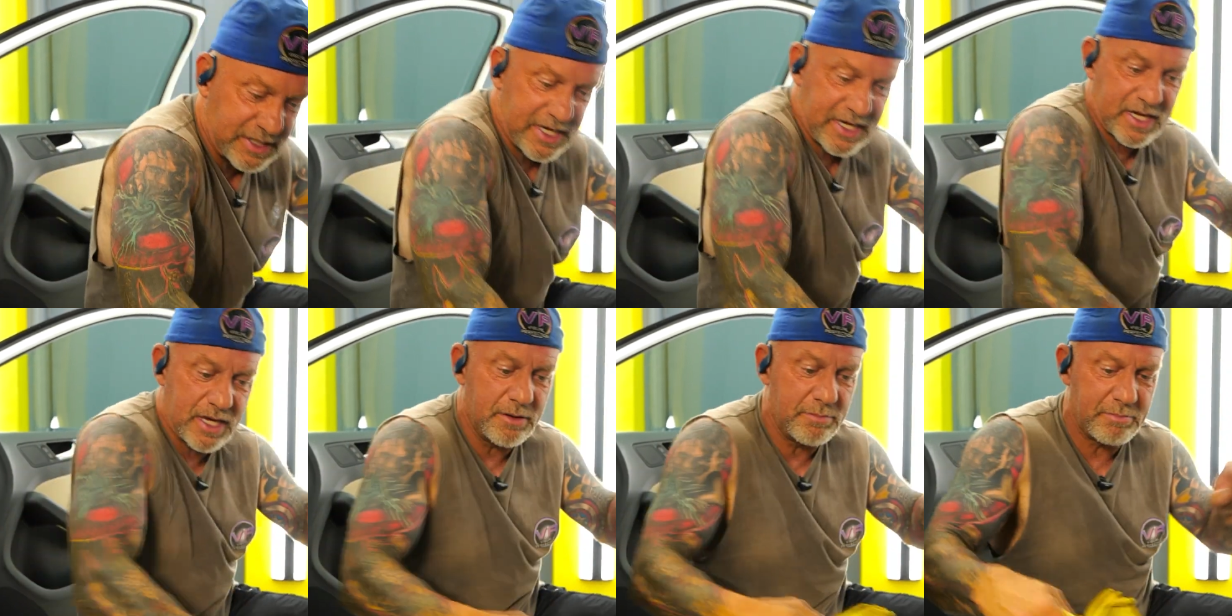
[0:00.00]

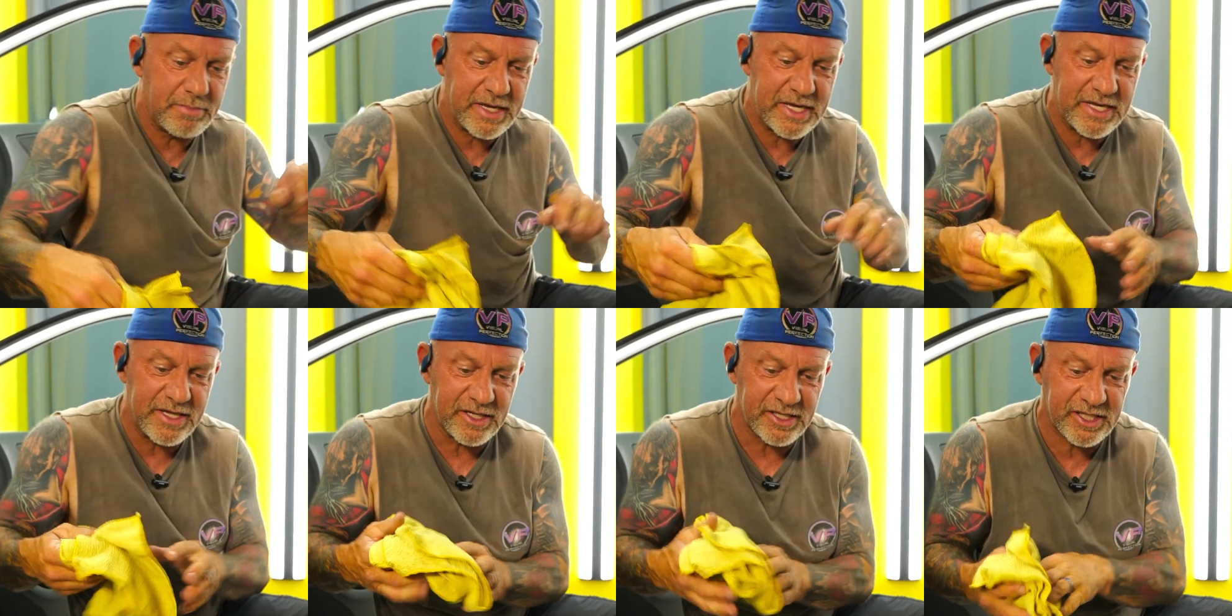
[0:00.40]
It can
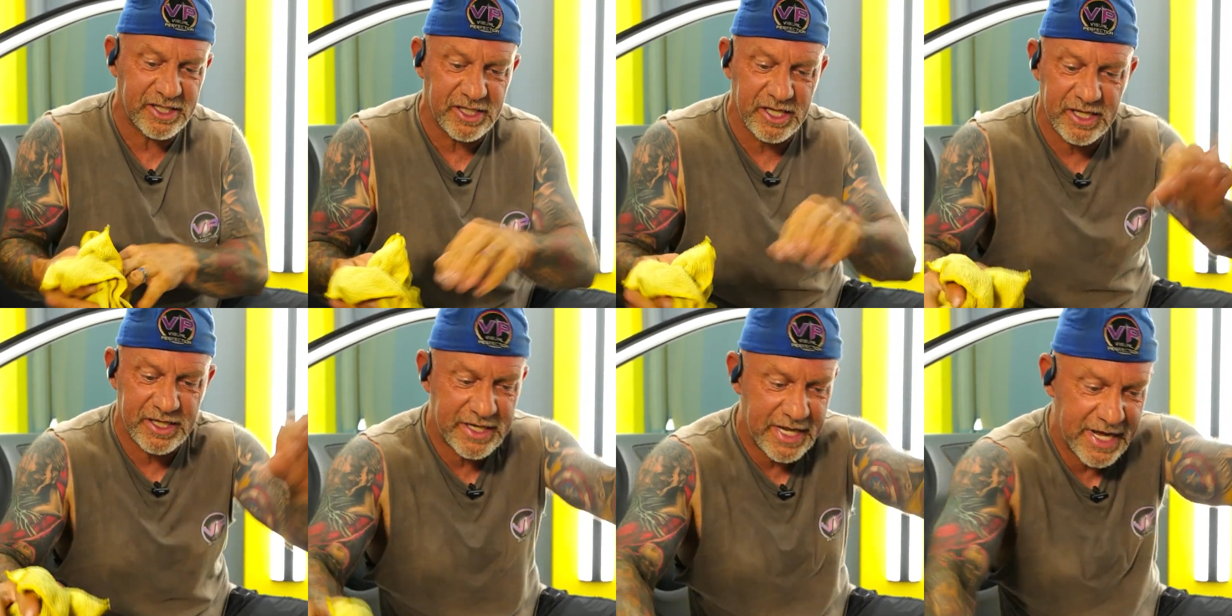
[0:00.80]
be the
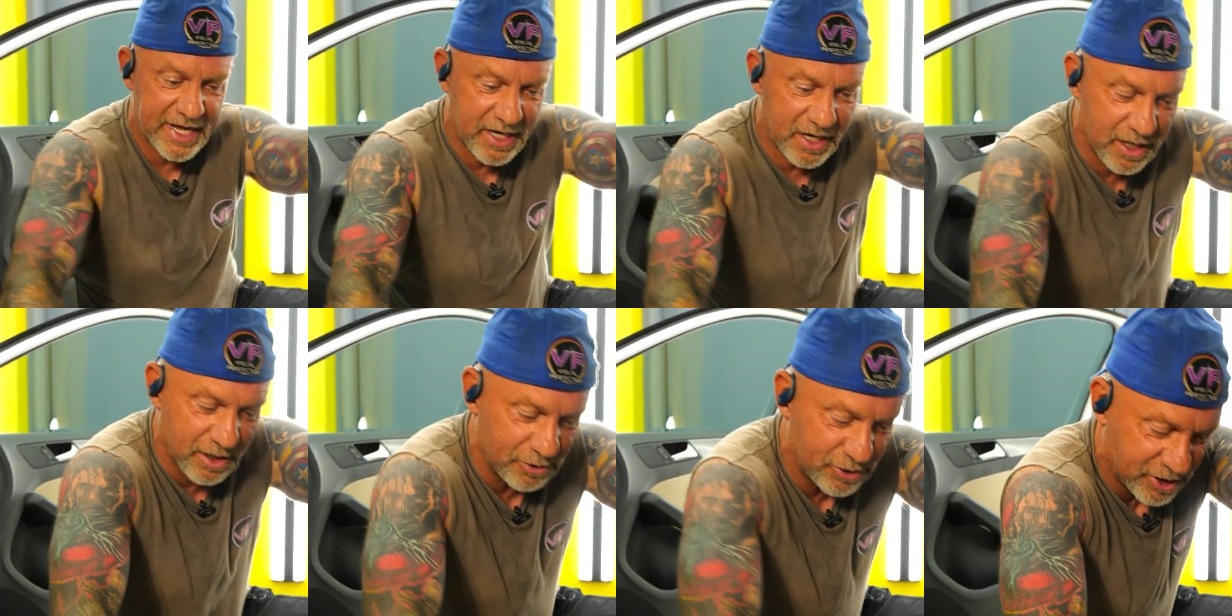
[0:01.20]

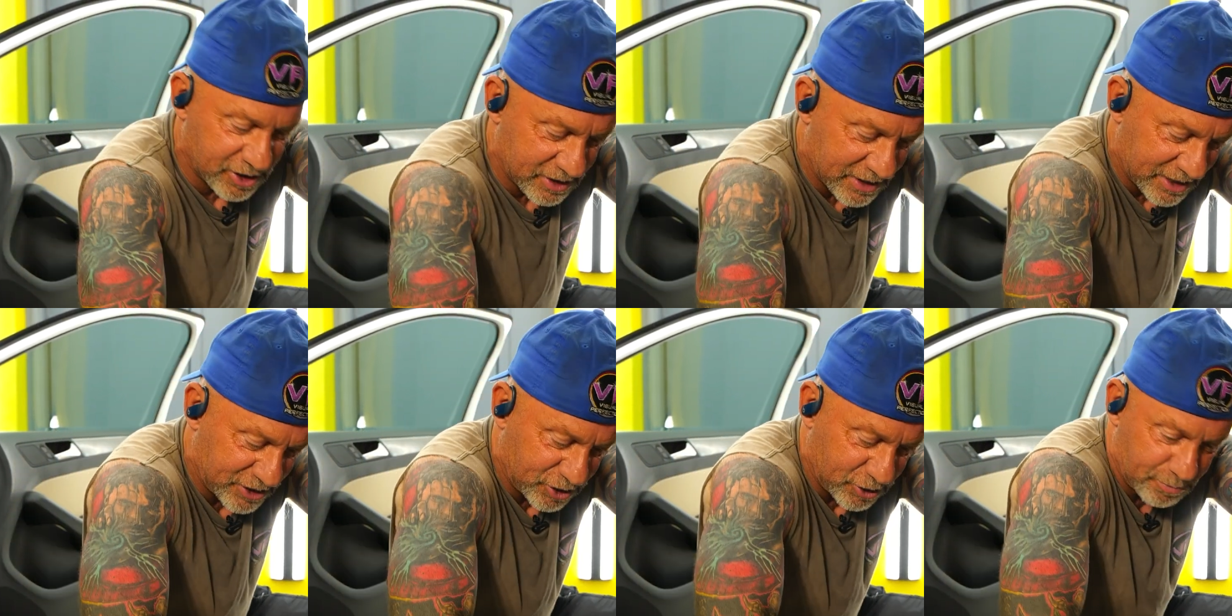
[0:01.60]
suntan
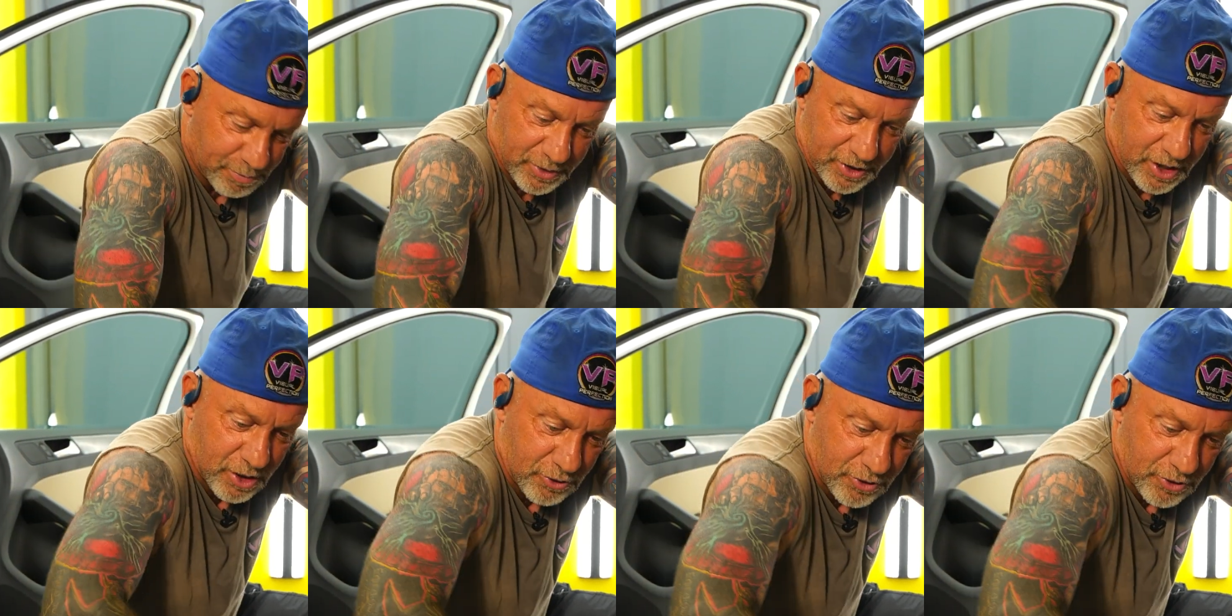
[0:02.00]
lotion that you put